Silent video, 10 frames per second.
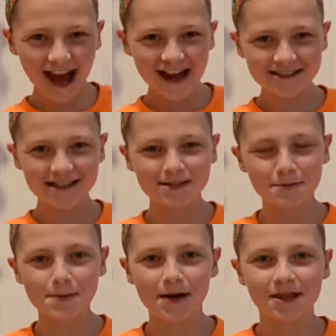guys, it's
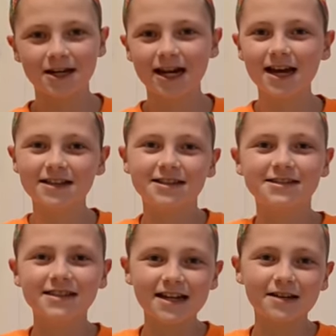me Bethany and
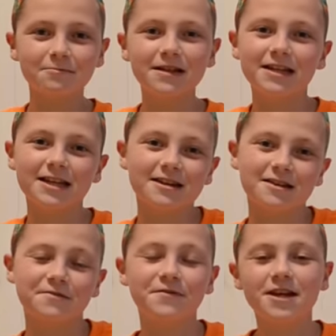today we
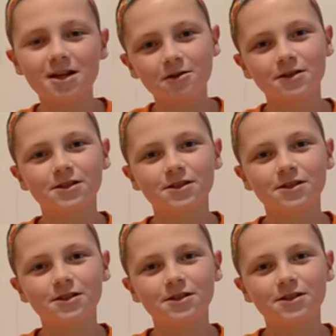needed a video